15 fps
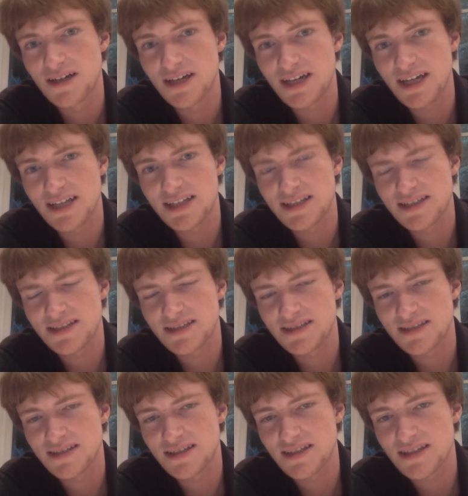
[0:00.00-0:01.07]
it's
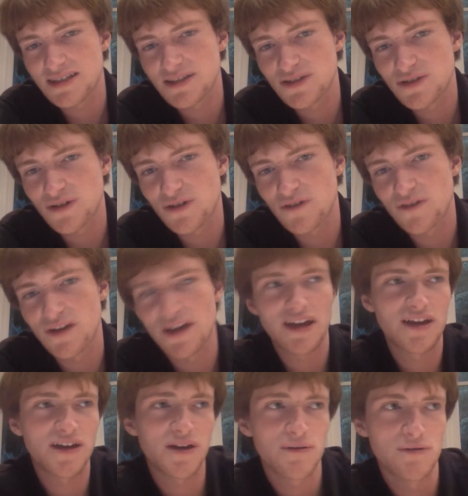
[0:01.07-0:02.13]
sort of
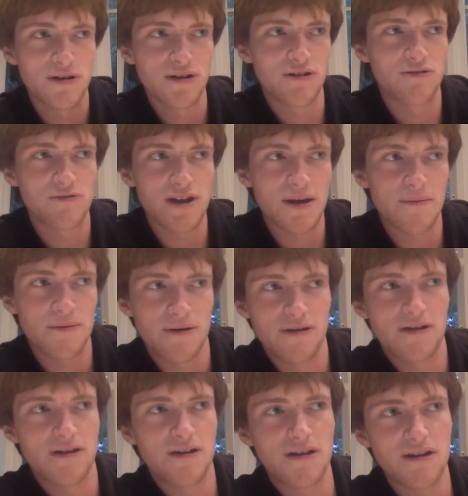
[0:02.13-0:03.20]
like you want to grip
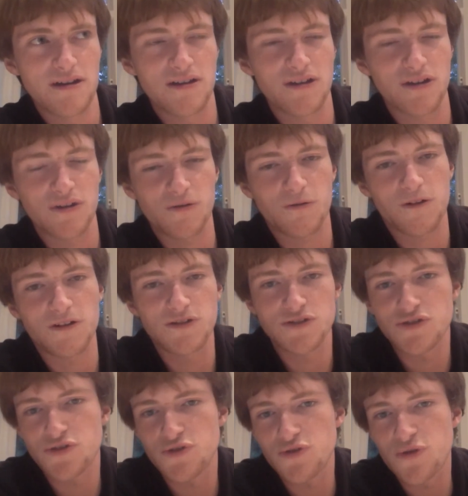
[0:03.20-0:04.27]
the good ones
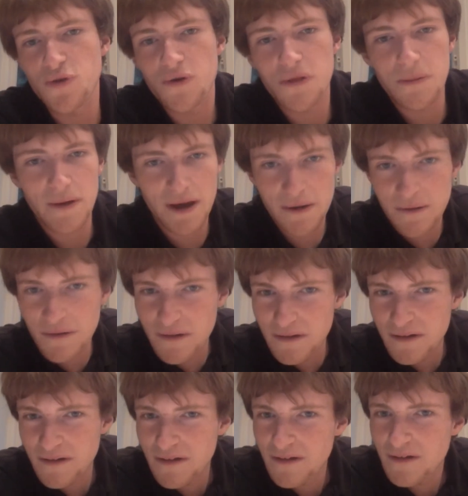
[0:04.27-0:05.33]
and draw them out
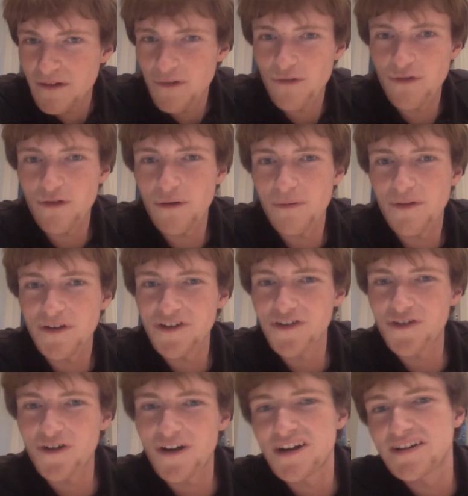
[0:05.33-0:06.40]
from the
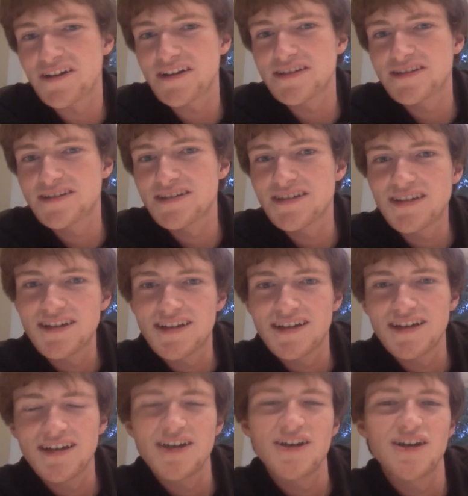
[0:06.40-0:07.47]
detritus.
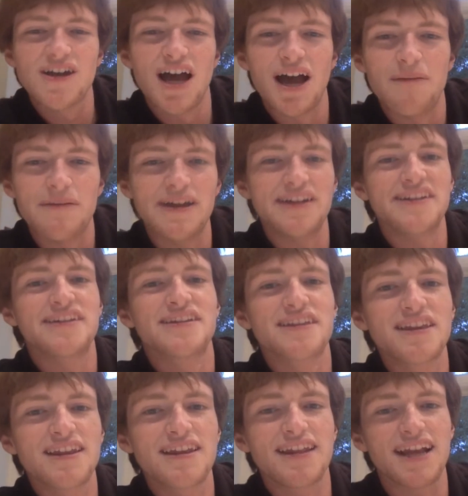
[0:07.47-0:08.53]
I mean,
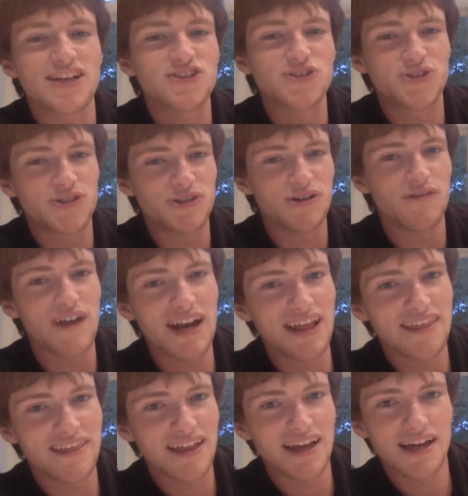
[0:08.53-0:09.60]
that's true of
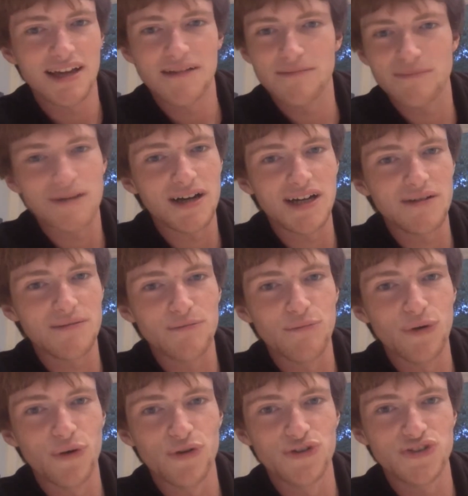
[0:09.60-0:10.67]
anything, but
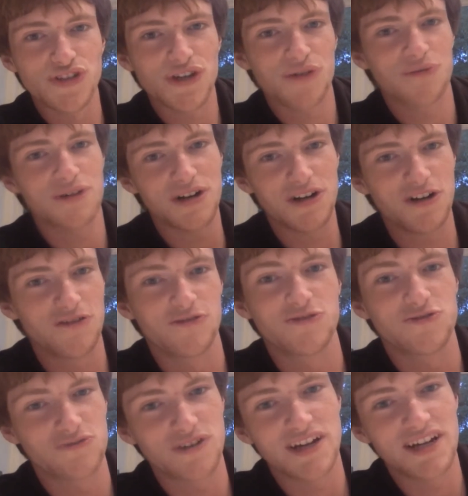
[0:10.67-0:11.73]
more so when a
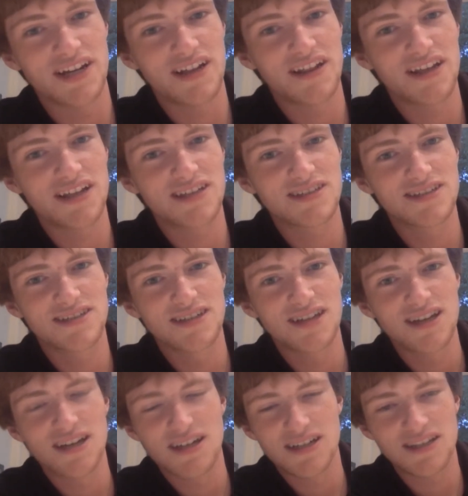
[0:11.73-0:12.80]
novel's written in this
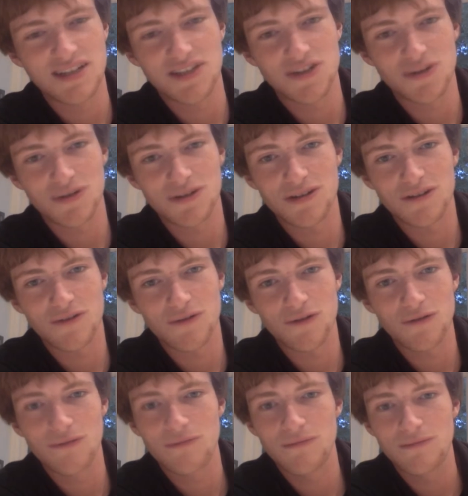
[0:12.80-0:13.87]
disjointed
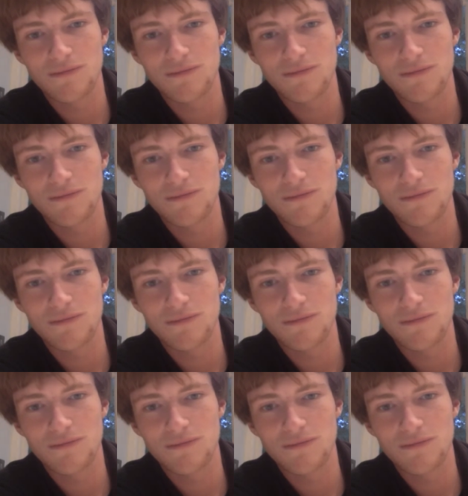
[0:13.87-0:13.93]
form.